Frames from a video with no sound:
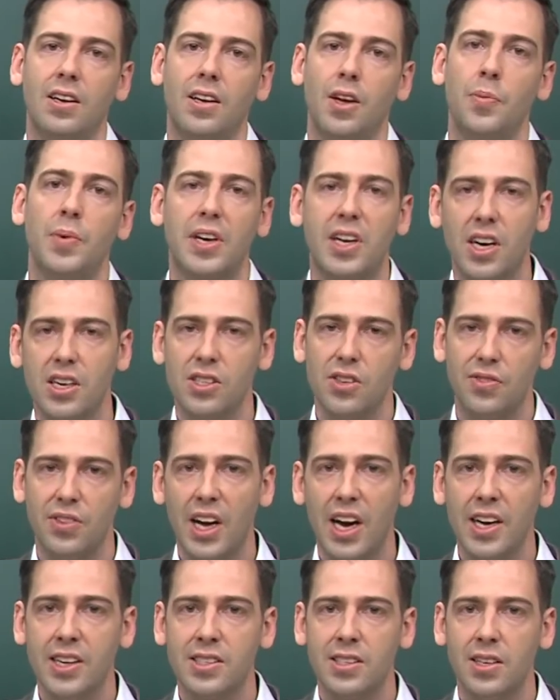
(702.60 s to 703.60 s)
And because of
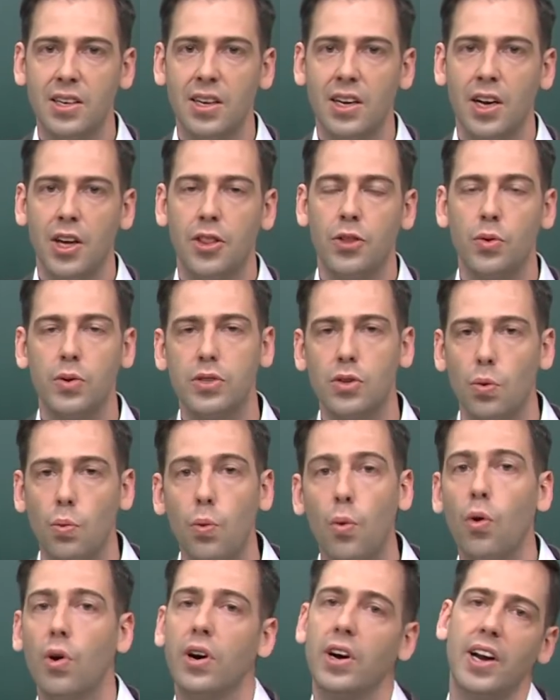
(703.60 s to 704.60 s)
that, there was a
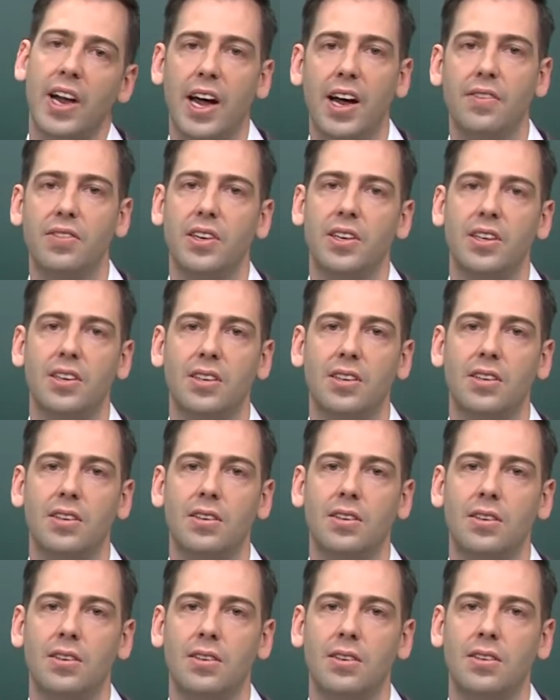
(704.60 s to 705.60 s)
war in heaven.
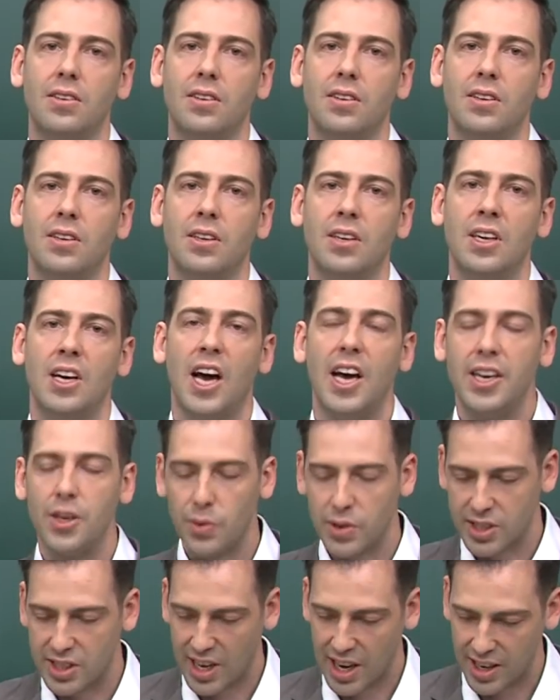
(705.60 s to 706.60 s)
And he
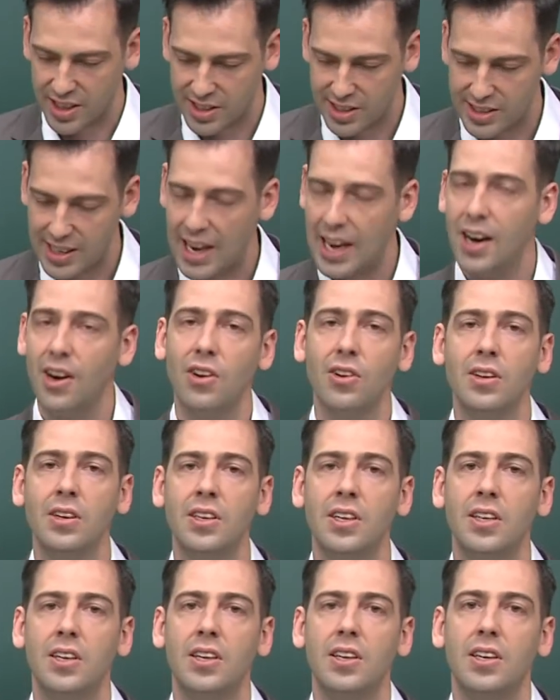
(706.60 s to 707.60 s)
was cast down
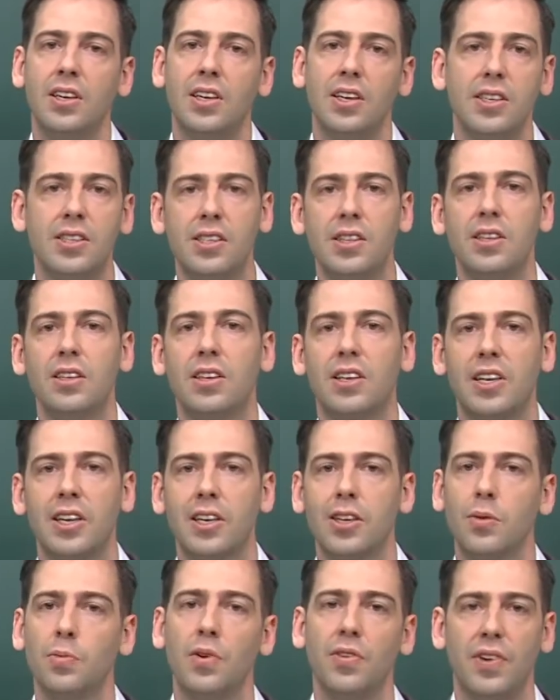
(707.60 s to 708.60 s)
into the
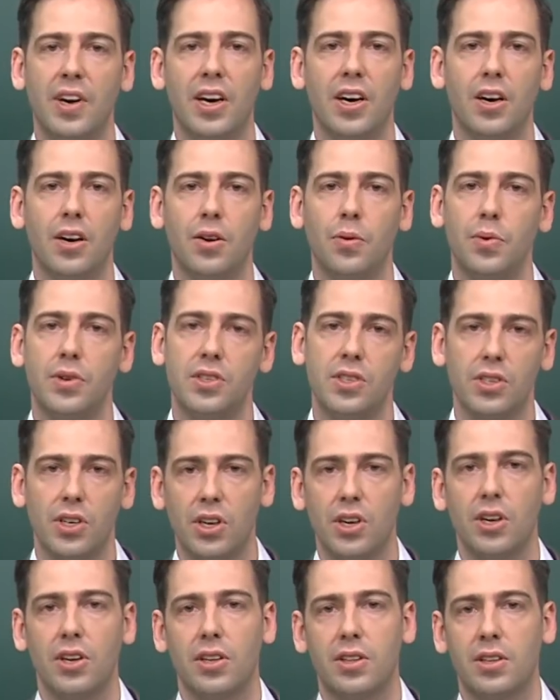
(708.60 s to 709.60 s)
kingdom of air, which is
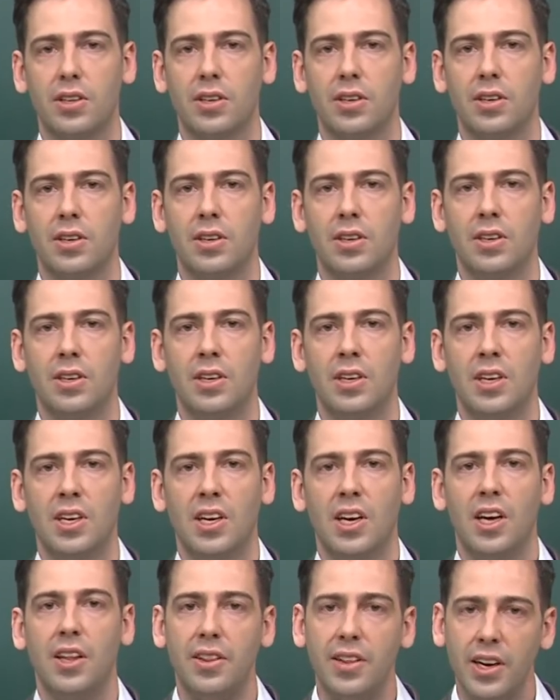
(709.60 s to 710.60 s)
earth.
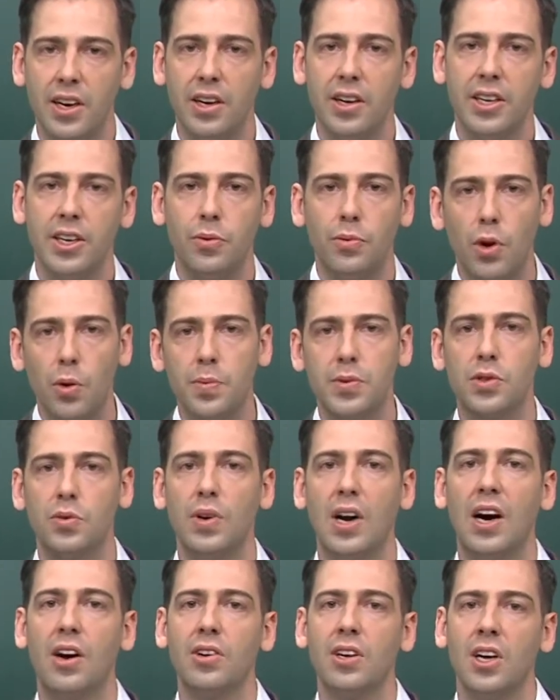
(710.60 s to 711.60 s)
And there he roams
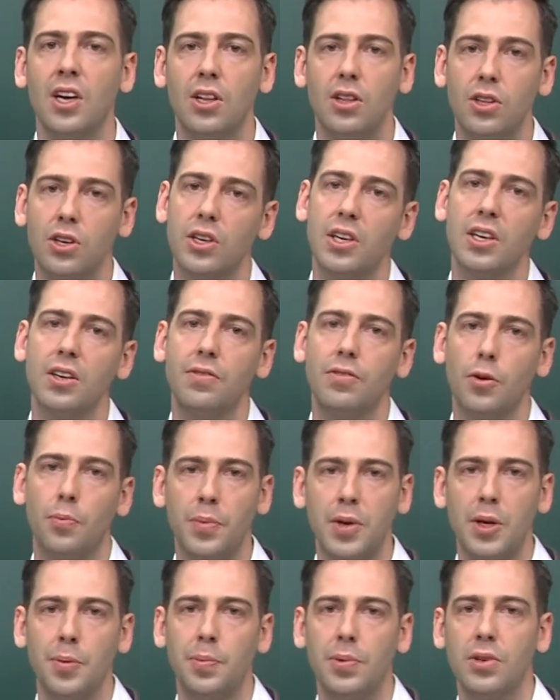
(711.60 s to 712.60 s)
around looking for
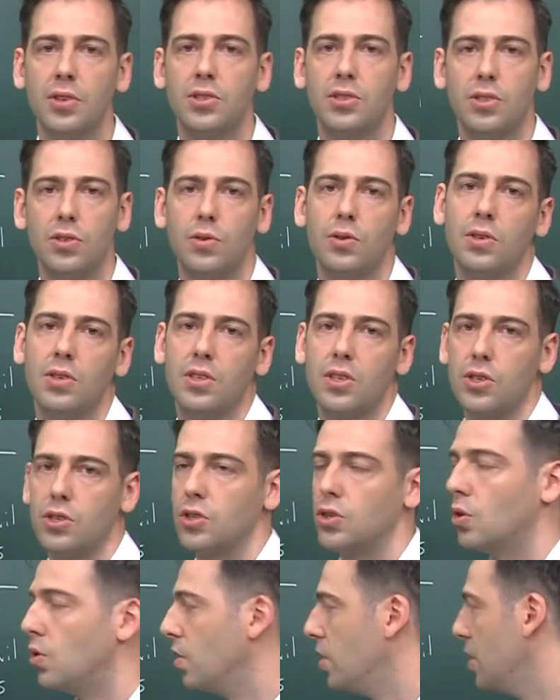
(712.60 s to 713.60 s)
people to
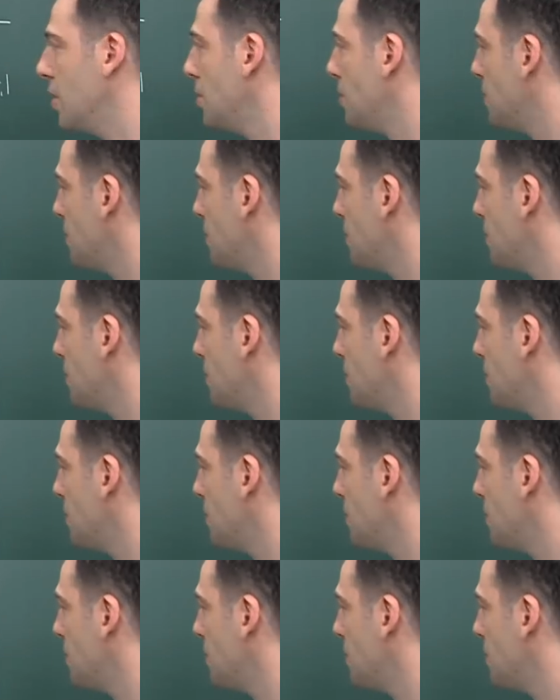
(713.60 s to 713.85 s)
destroy.